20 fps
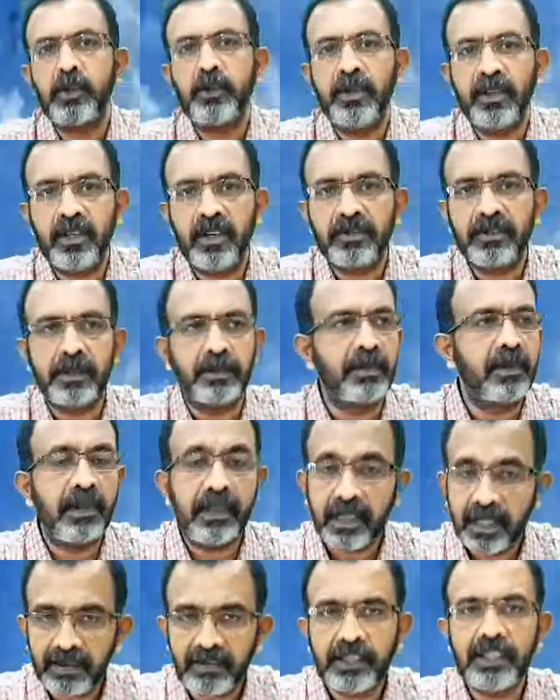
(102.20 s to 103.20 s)
many of
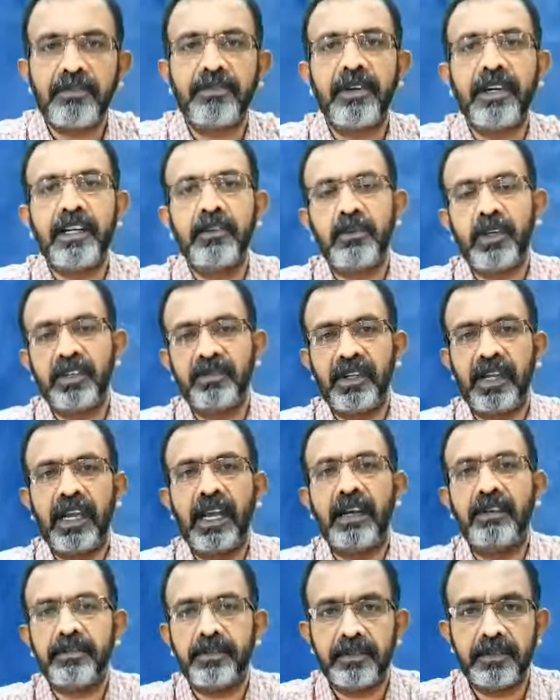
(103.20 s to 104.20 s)
them. Even the flood what we
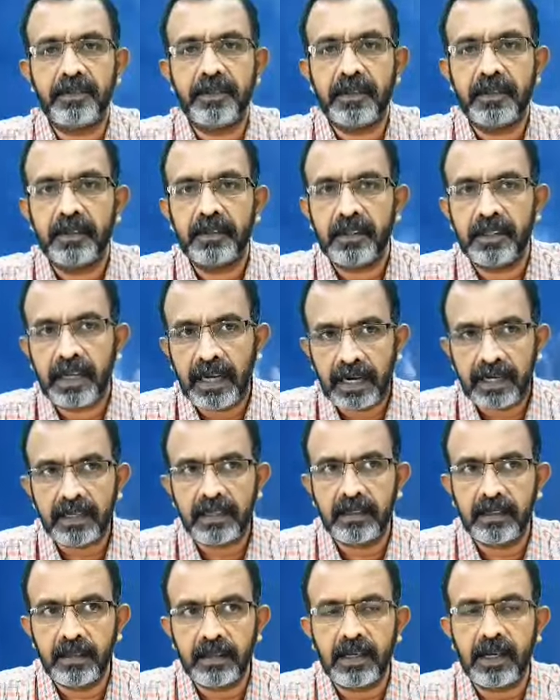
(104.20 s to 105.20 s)
have had
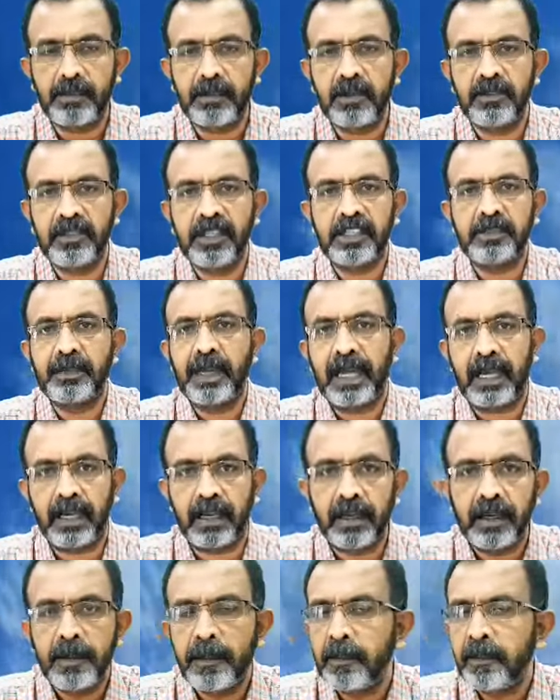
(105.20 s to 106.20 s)
a couple of years
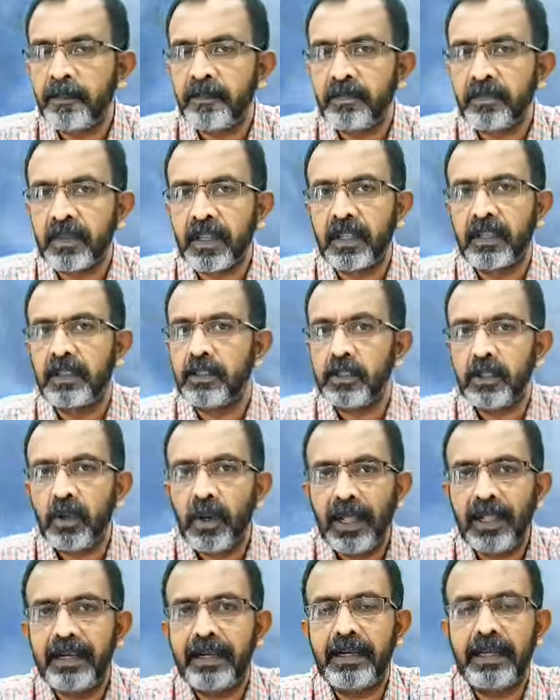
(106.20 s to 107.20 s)
back. So
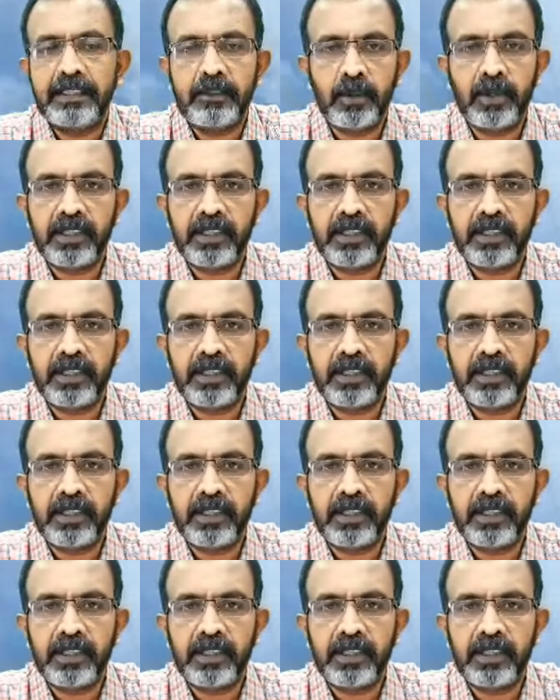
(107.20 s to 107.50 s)
are natural